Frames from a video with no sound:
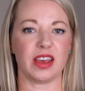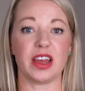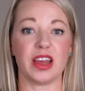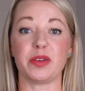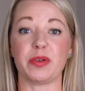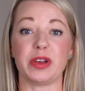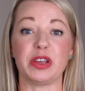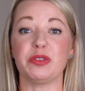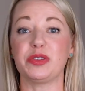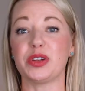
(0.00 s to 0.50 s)

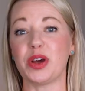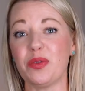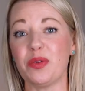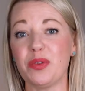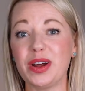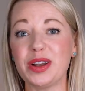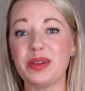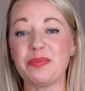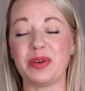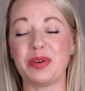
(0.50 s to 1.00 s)
Anyway, you don't
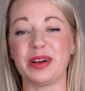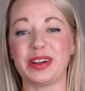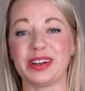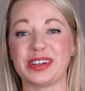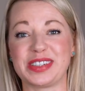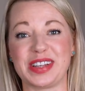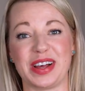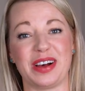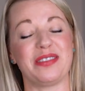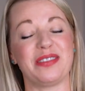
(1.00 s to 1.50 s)
want to put
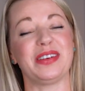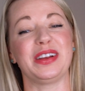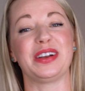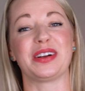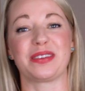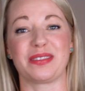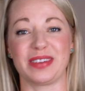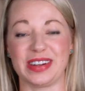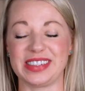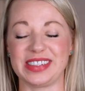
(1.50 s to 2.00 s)
yourself in a
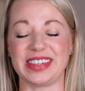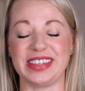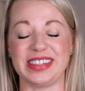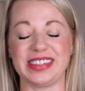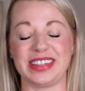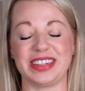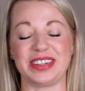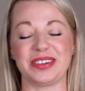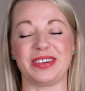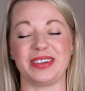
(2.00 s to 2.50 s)
risky
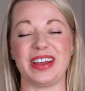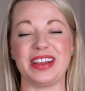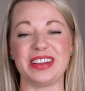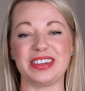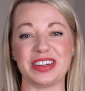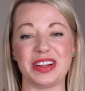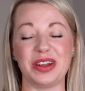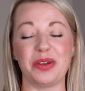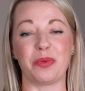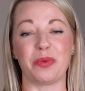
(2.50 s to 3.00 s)

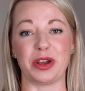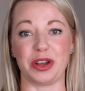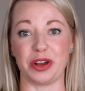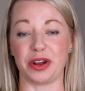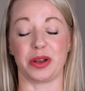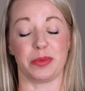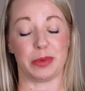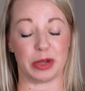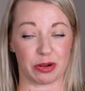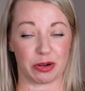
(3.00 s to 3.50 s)
situation where you're
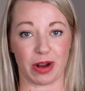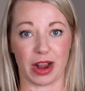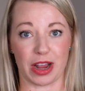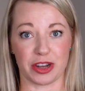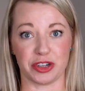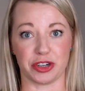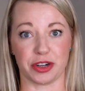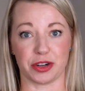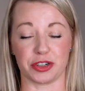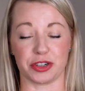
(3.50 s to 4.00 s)
going to be
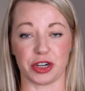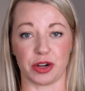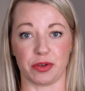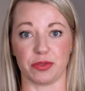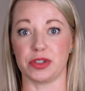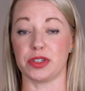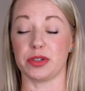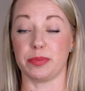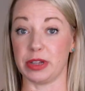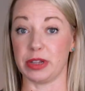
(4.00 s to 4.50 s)
crashing your drone
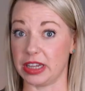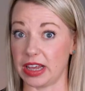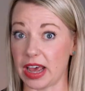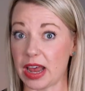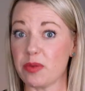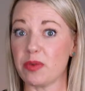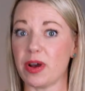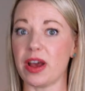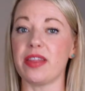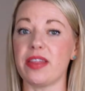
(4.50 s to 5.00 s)
to
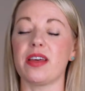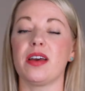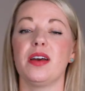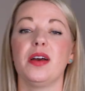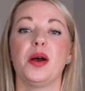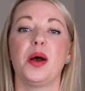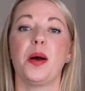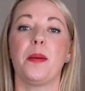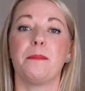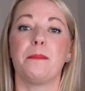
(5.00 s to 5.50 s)
begin with.
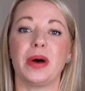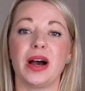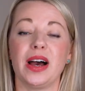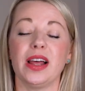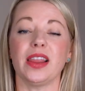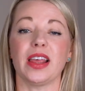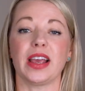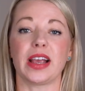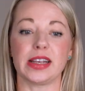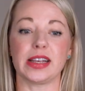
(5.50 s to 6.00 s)

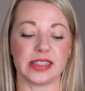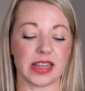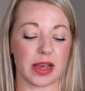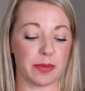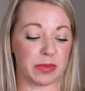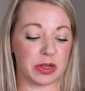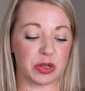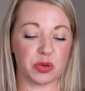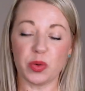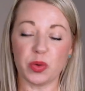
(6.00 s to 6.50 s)
But like I said,
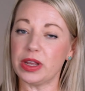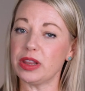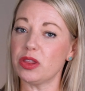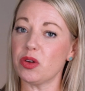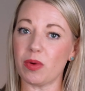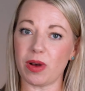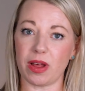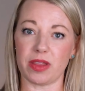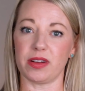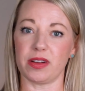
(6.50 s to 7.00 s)
between the
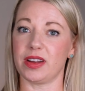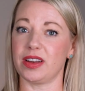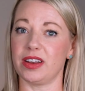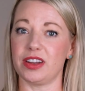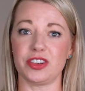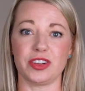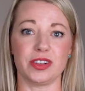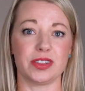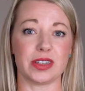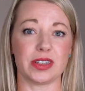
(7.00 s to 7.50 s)
weather
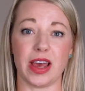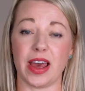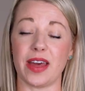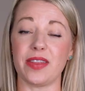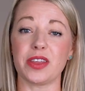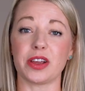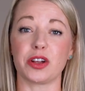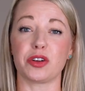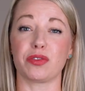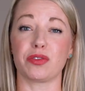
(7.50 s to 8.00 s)
conditions and
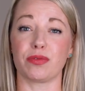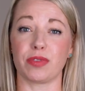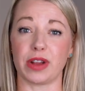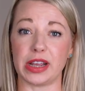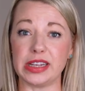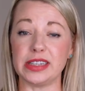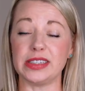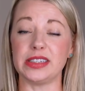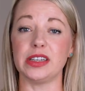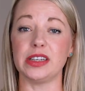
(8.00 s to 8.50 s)
the
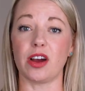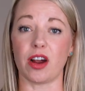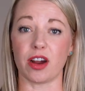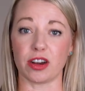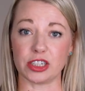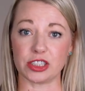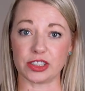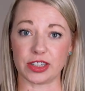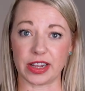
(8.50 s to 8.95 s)
crazy harsh